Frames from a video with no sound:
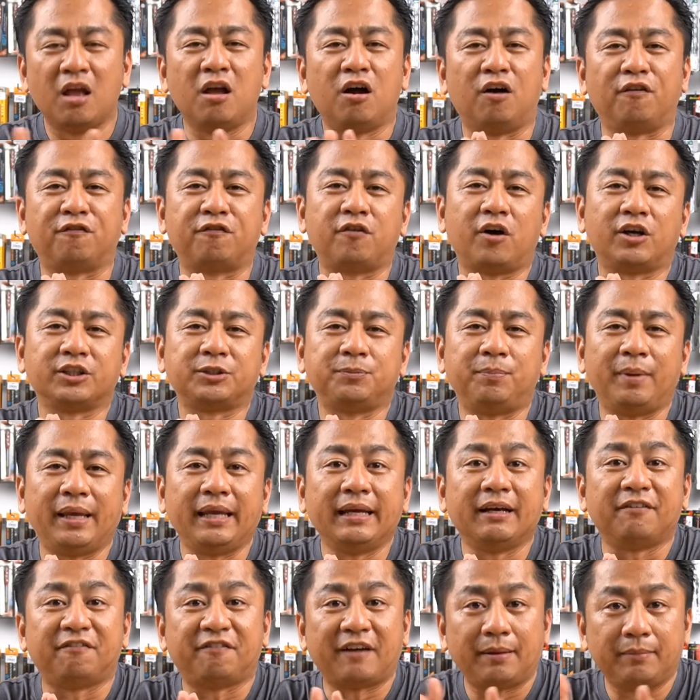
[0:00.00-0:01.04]
Of course, being
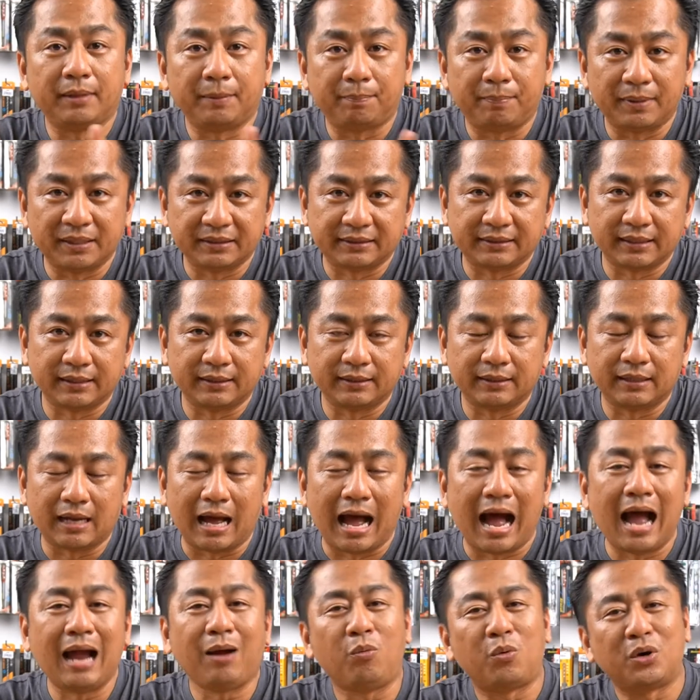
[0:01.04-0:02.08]
a family person,
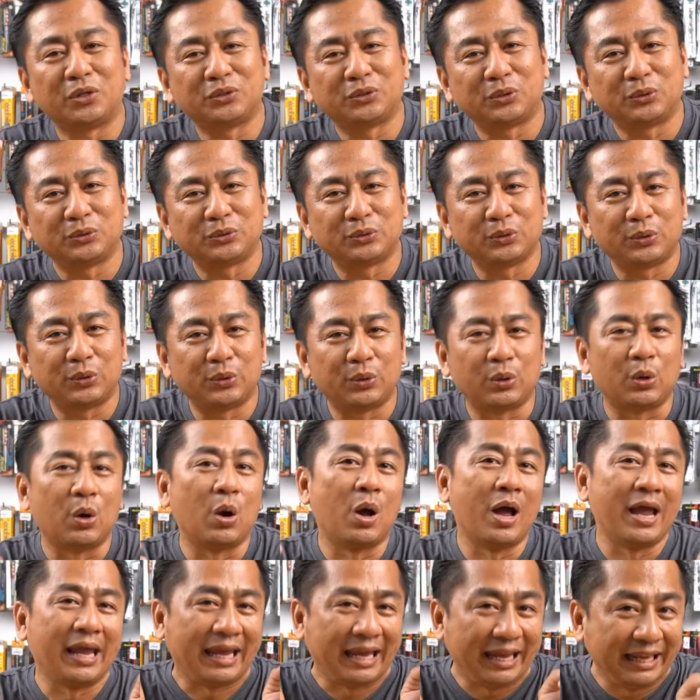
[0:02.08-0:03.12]
I was also
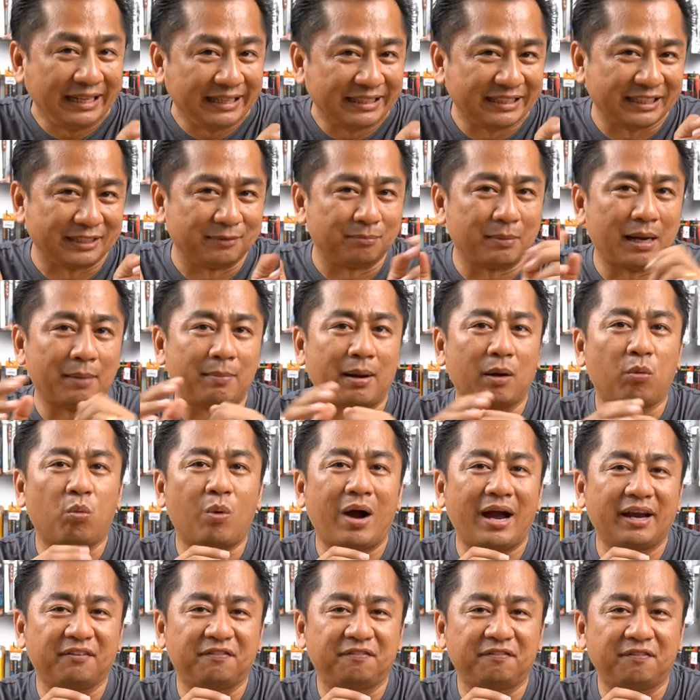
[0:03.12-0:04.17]
hinted by my
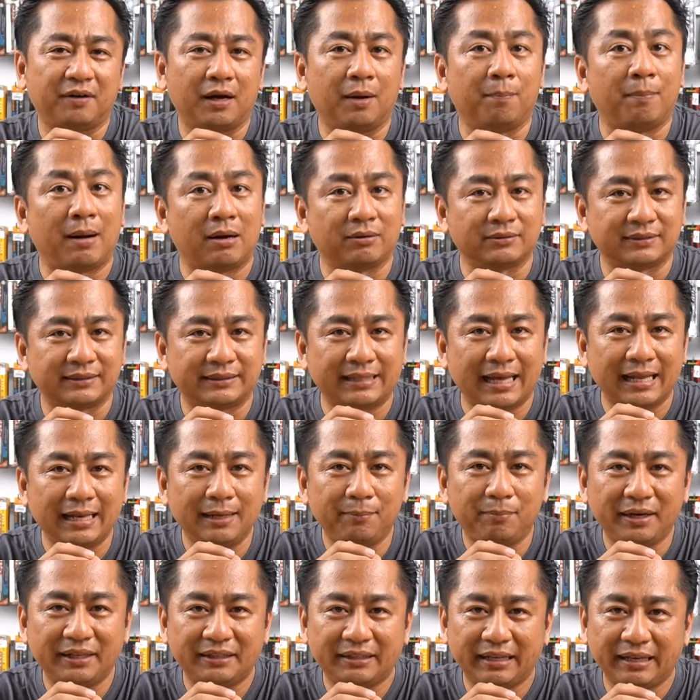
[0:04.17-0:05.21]
wife about
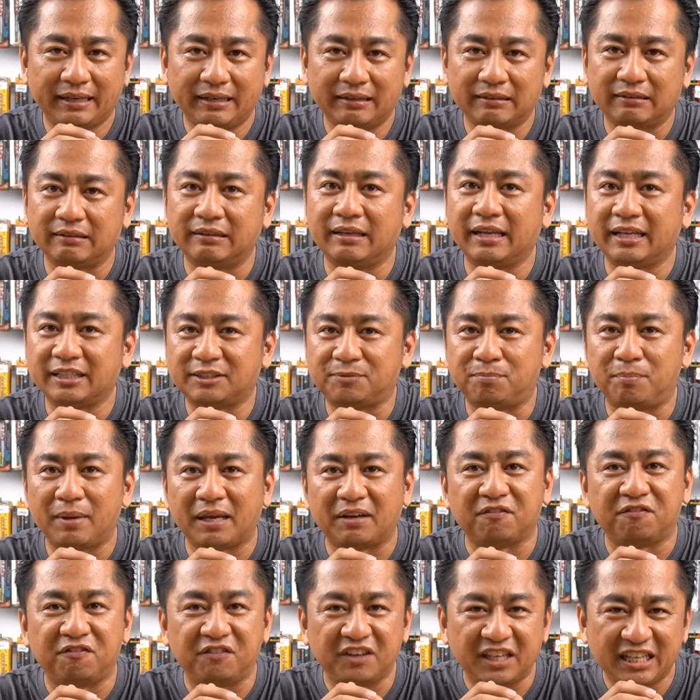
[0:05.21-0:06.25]
celebrating this big
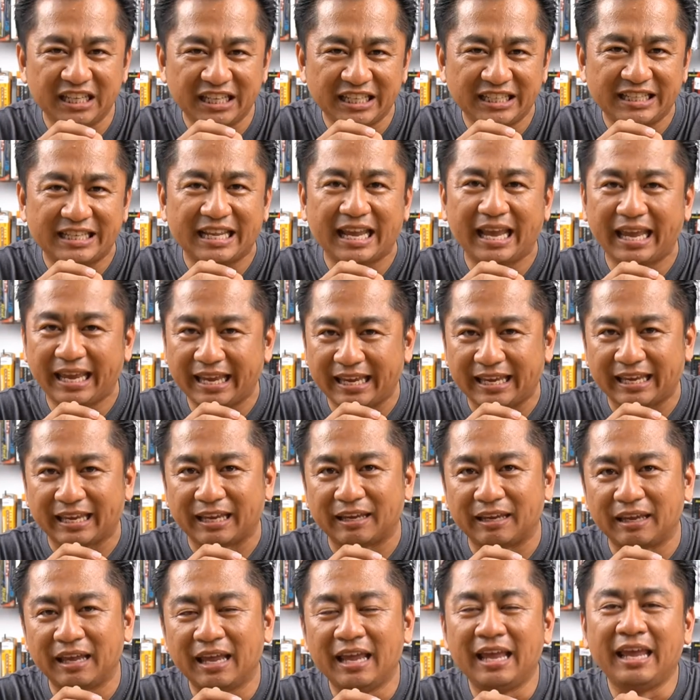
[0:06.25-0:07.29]
V-Day.
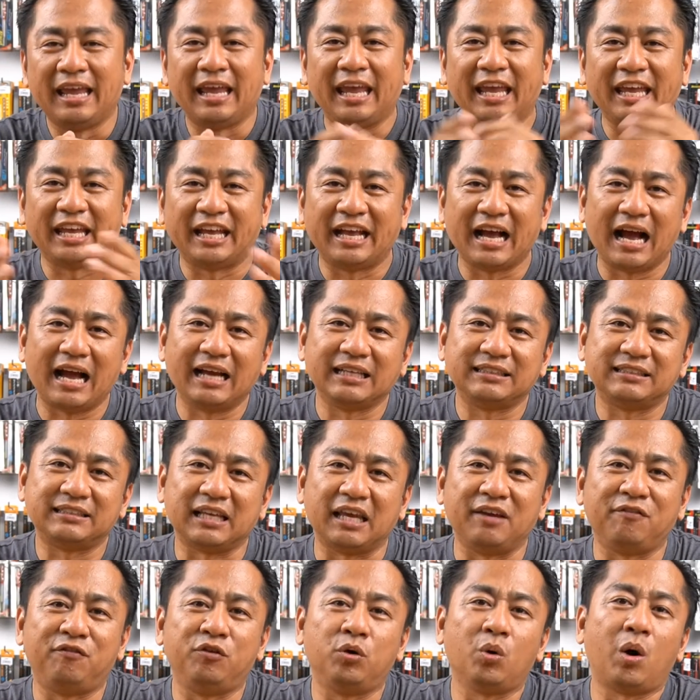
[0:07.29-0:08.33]
Hey guys,
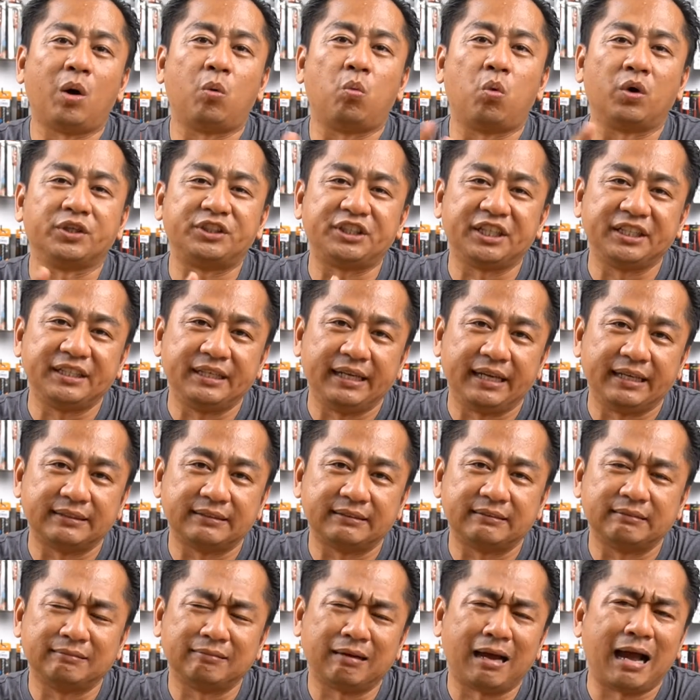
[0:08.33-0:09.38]
if you are watching
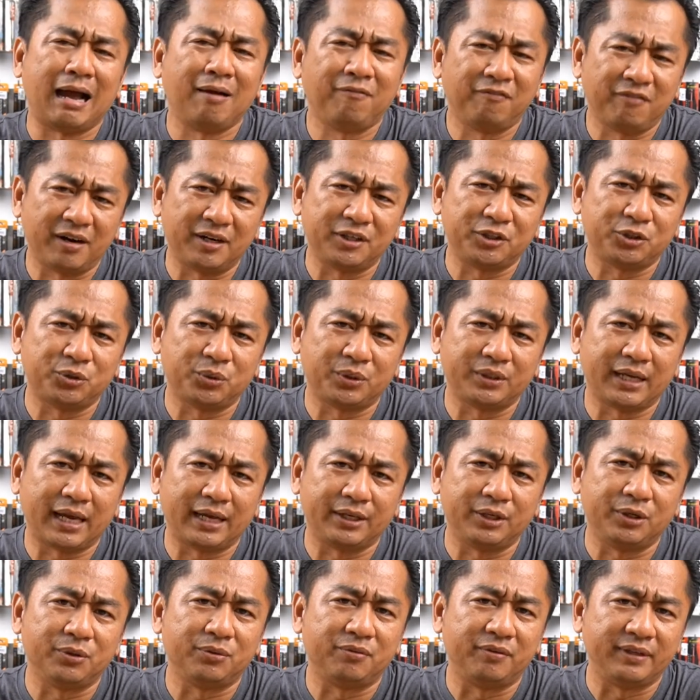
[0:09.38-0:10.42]
this, I'm very sure that
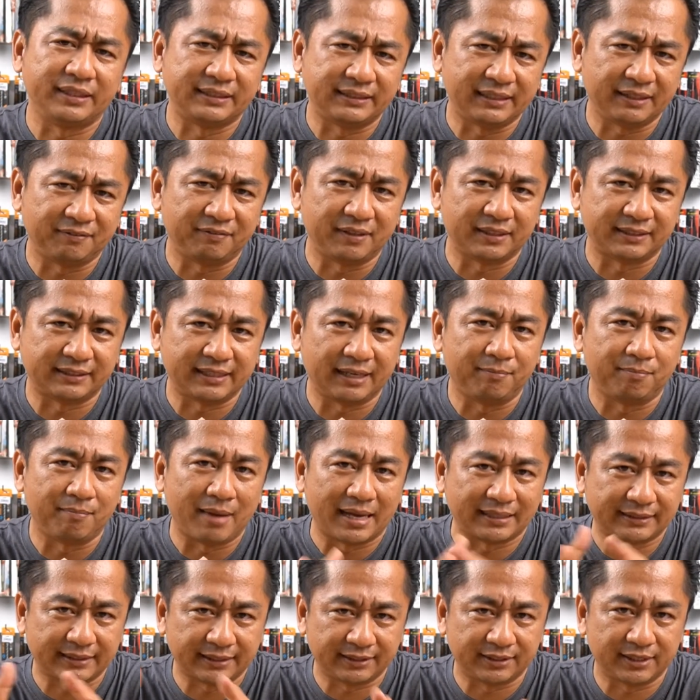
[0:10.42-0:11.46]
you receive the same
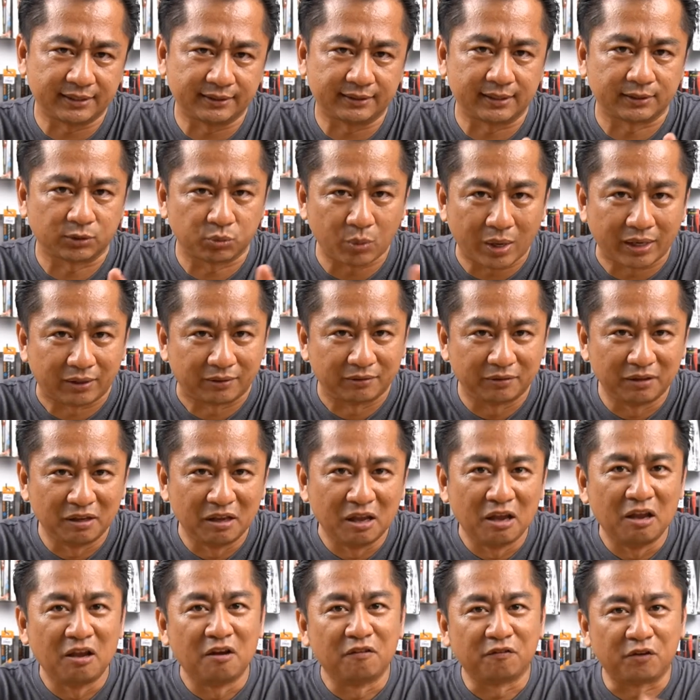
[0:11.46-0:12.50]
messages as well.
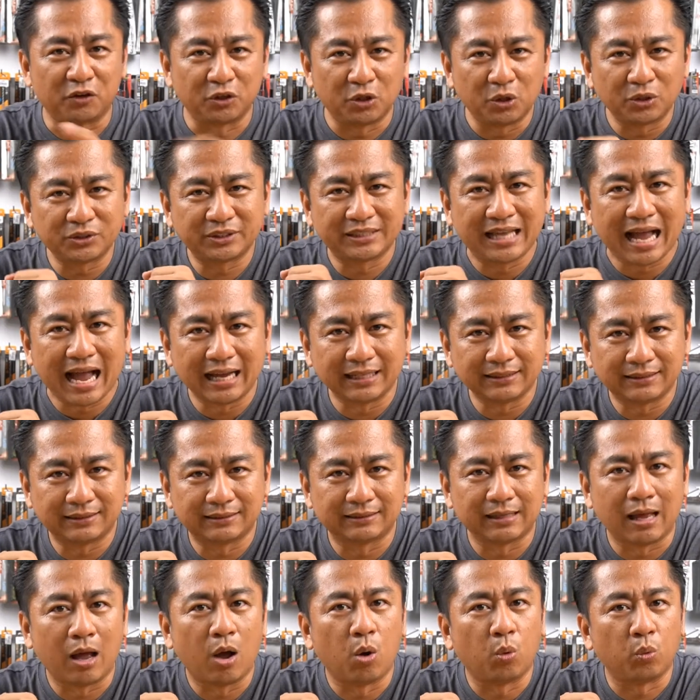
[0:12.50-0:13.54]
For those guys
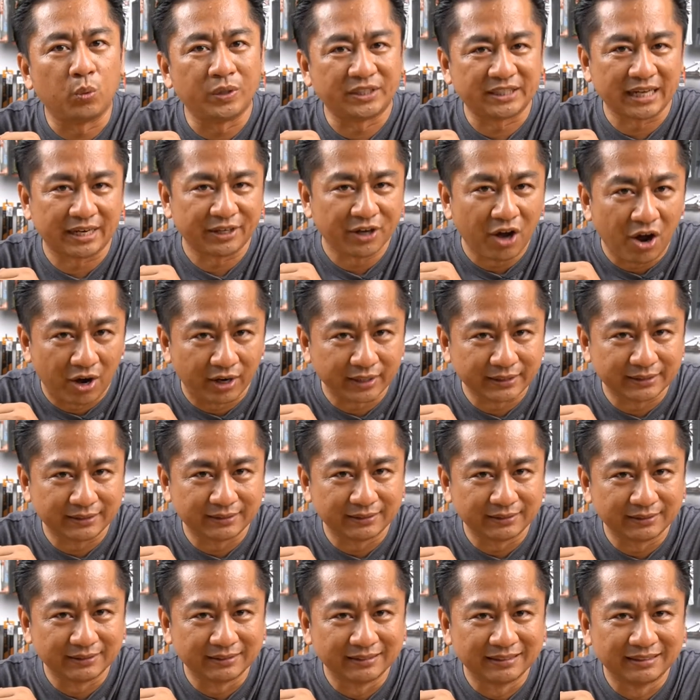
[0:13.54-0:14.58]
which are not,
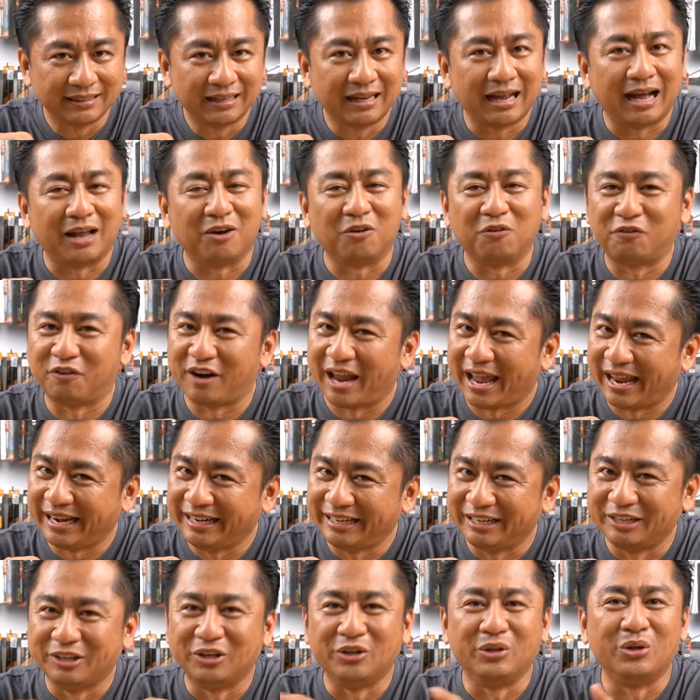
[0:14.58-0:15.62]
hello
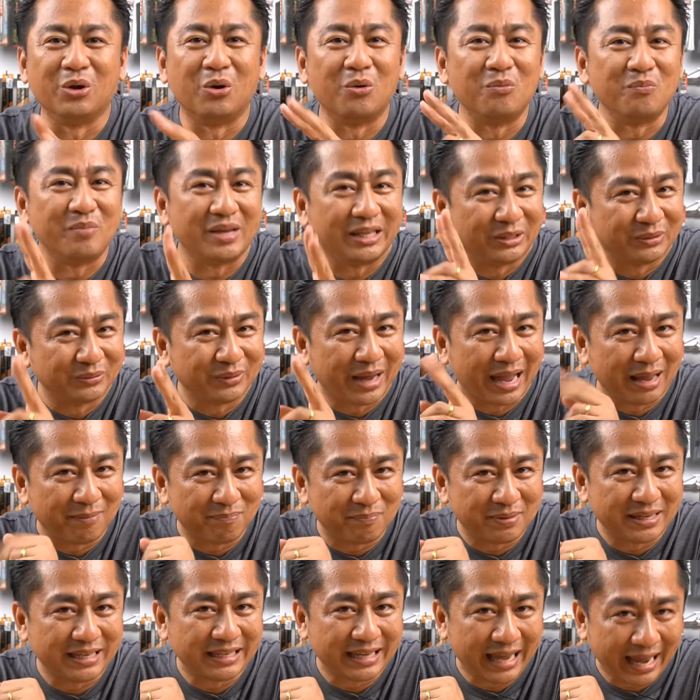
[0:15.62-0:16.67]
friend, don't be too
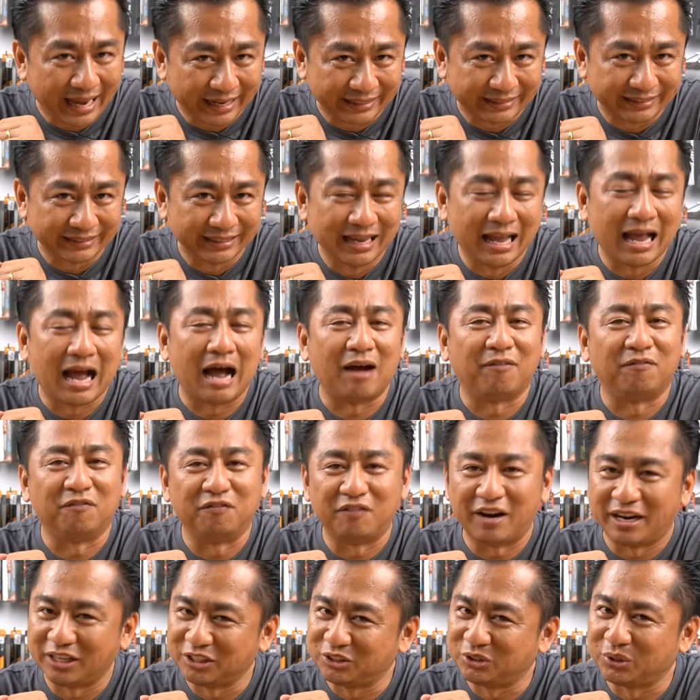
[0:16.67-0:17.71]
happy yet. I'm
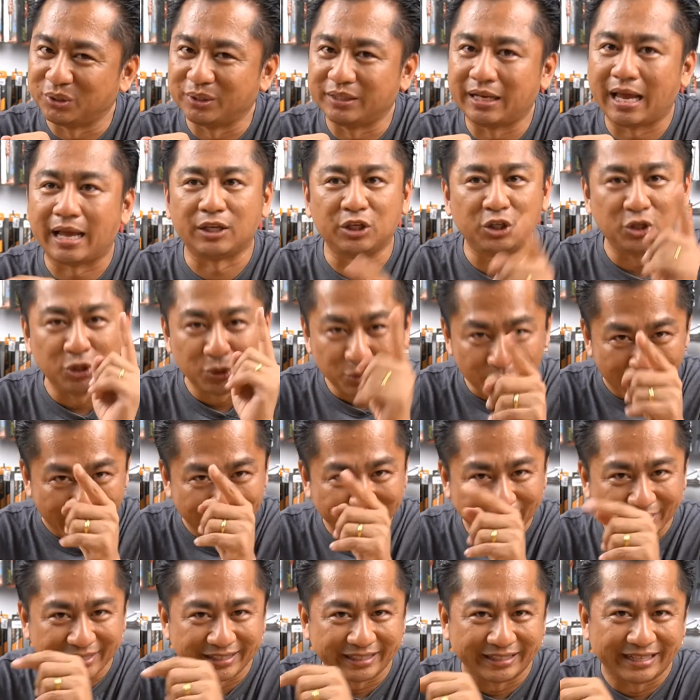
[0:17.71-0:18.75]
very sure that you are
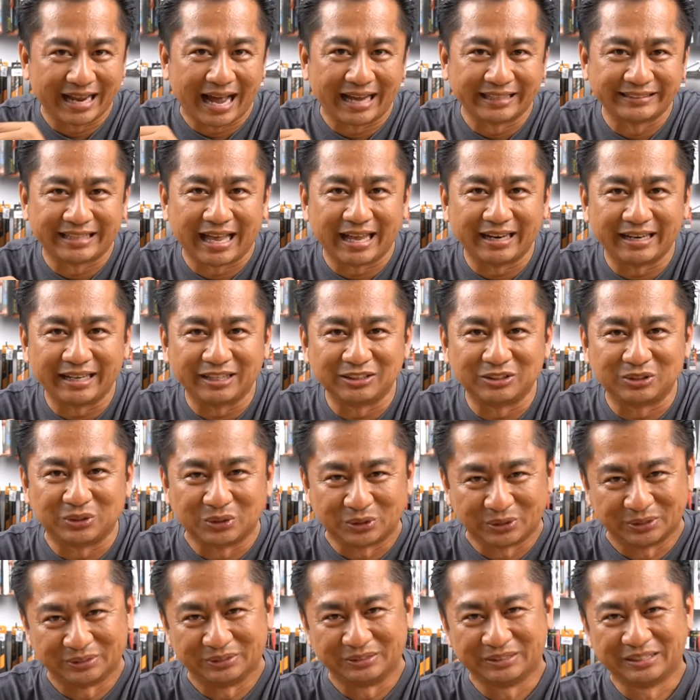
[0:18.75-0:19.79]
going to die standing
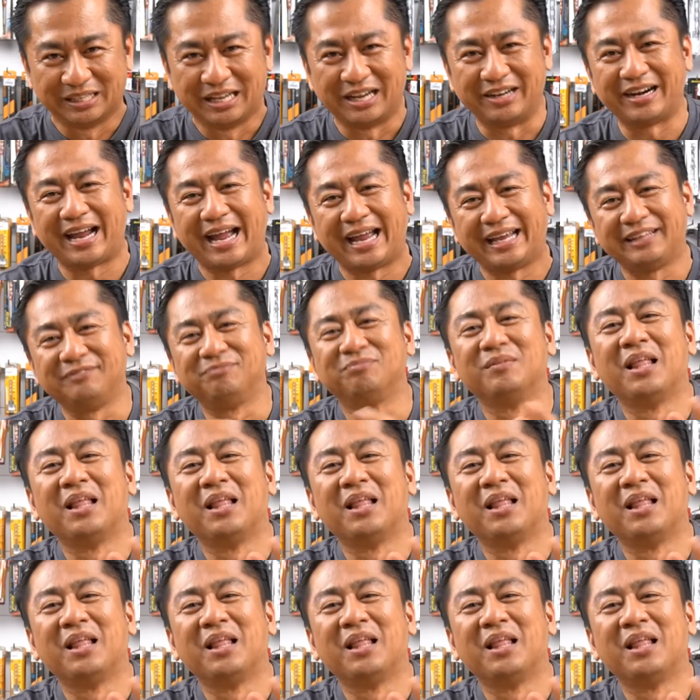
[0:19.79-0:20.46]
soon, alright?